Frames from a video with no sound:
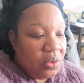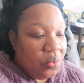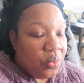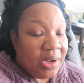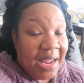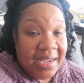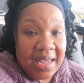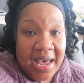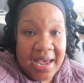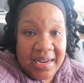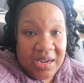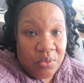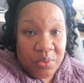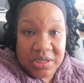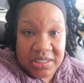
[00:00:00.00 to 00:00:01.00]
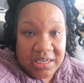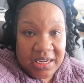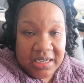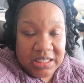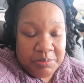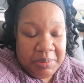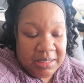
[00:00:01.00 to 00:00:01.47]
what I got it wasn't
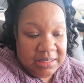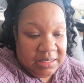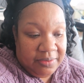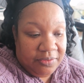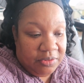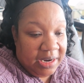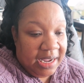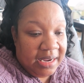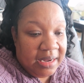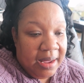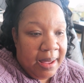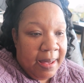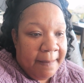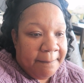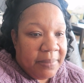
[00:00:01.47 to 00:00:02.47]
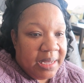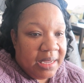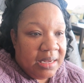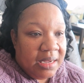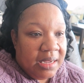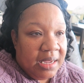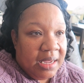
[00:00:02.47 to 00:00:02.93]
expensive right
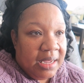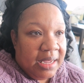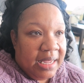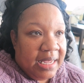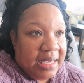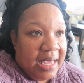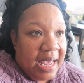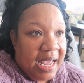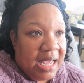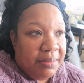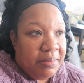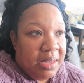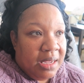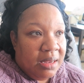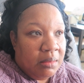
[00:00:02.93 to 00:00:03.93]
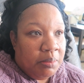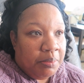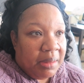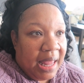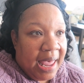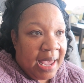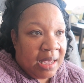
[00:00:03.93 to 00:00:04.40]
but it came in
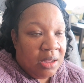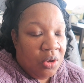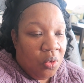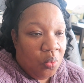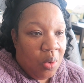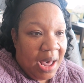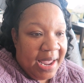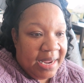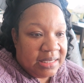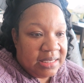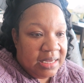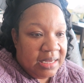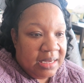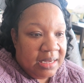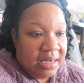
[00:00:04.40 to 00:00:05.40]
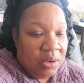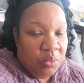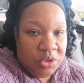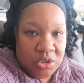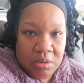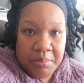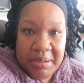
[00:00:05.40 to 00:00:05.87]
black white
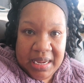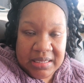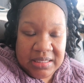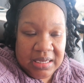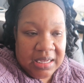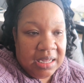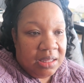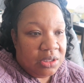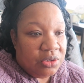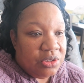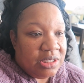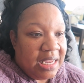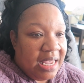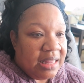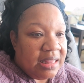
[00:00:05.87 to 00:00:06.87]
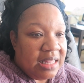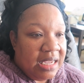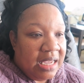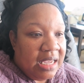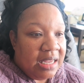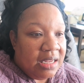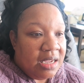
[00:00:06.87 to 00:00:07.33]
which are basic colors and
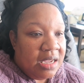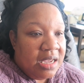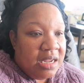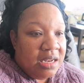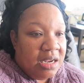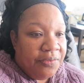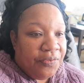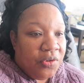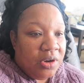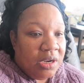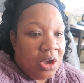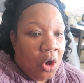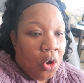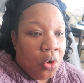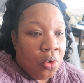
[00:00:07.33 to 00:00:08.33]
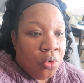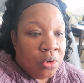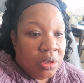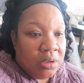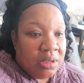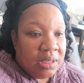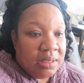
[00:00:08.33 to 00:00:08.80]
then different
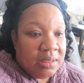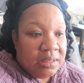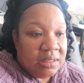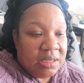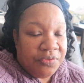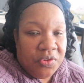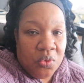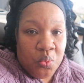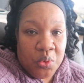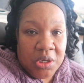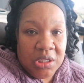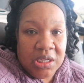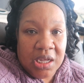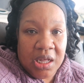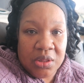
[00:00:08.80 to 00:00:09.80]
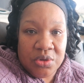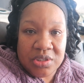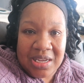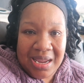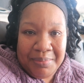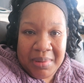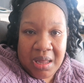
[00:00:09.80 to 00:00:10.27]
oak different wood
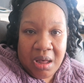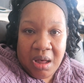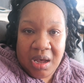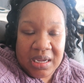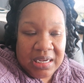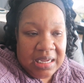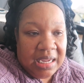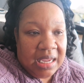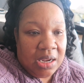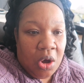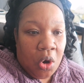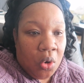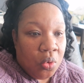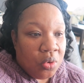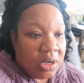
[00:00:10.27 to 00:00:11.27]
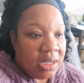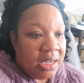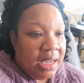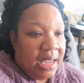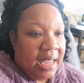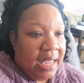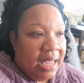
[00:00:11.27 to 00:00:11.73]
colors like mahogany and oak
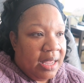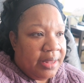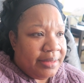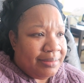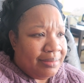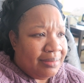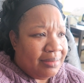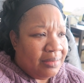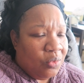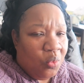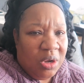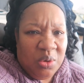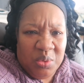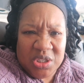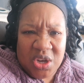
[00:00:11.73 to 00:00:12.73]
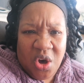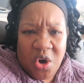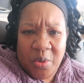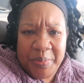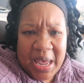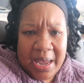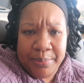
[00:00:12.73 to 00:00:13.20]
and one was
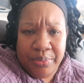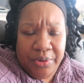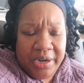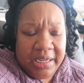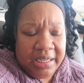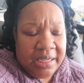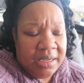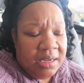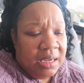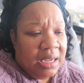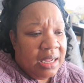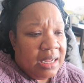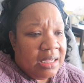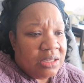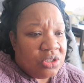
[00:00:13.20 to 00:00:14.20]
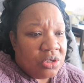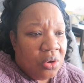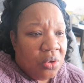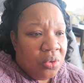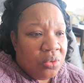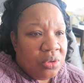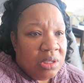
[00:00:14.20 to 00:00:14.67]
called paprika
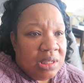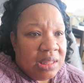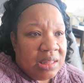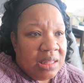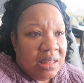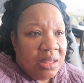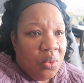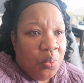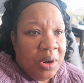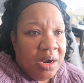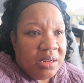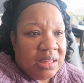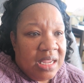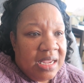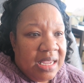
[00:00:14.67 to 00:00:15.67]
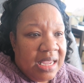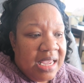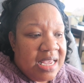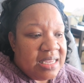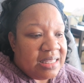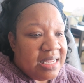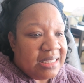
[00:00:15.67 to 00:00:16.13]
so the weird thing
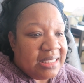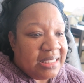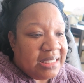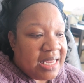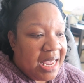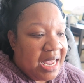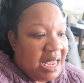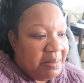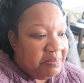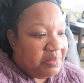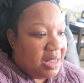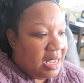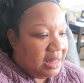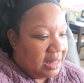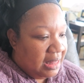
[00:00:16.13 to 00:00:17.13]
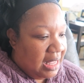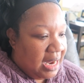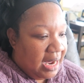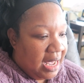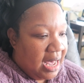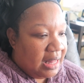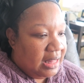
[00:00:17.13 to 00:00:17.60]
is the same thing
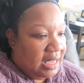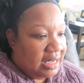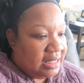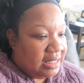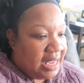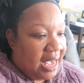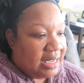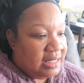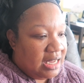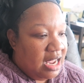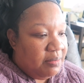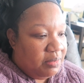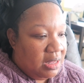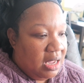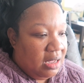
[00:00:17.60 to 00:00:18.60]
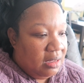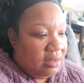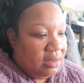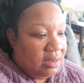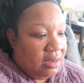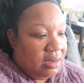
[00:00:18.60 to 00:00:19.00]
that I got, the exact same thing